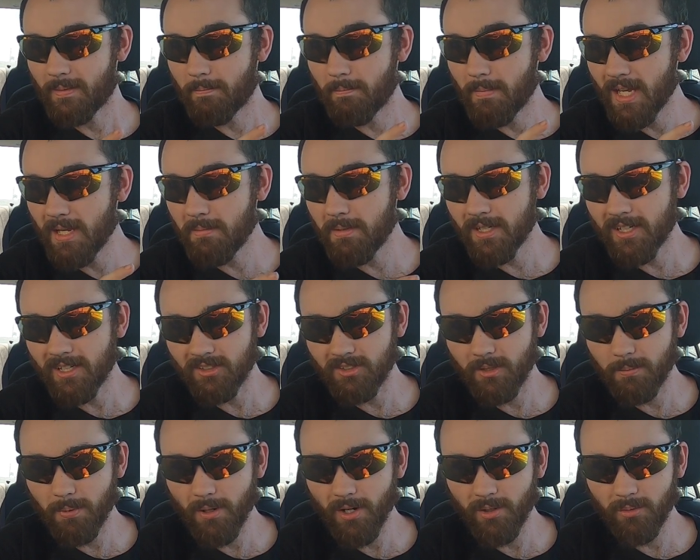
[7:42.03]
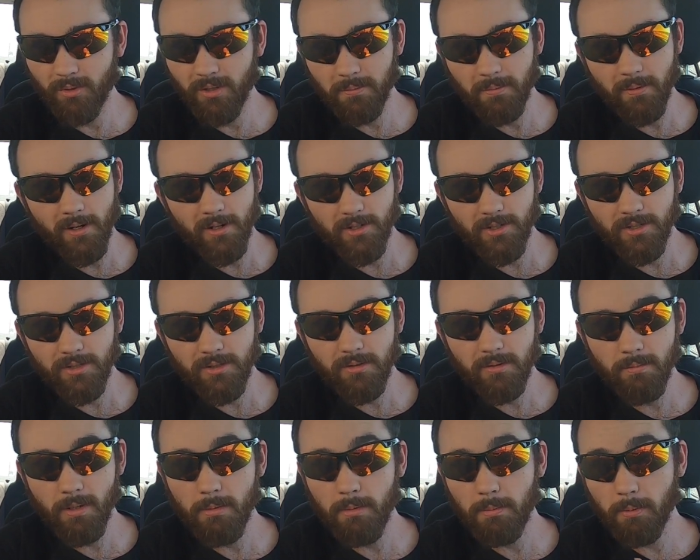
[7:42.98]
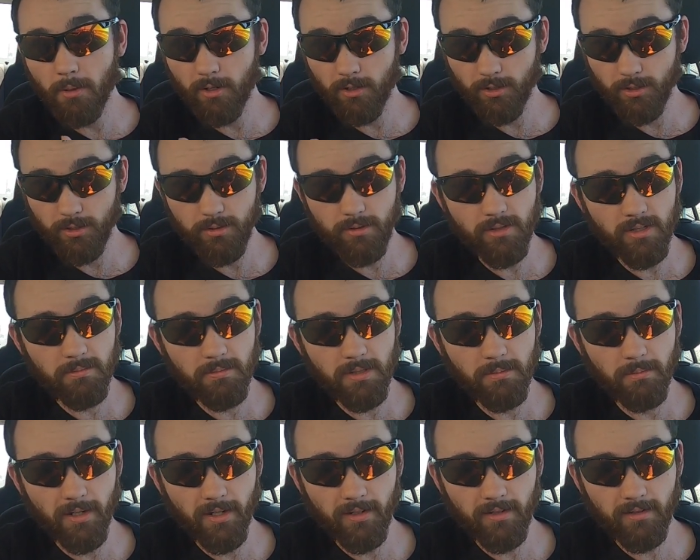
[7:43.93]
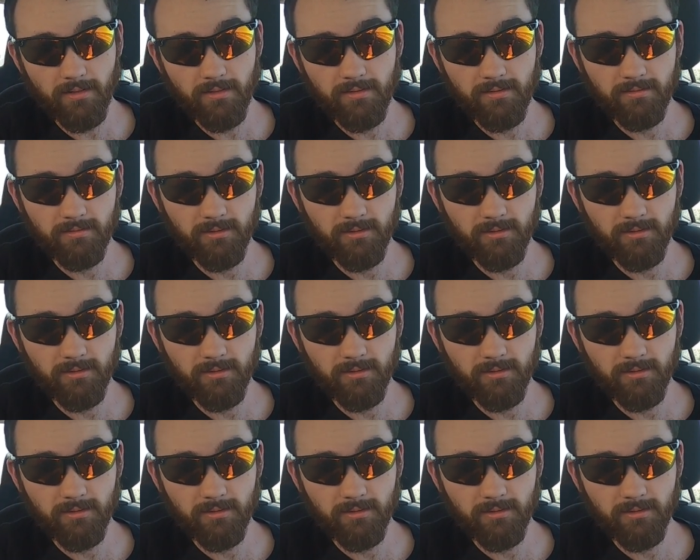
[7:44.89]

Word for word: Maybe because the part one, part two, maybe part two can be better.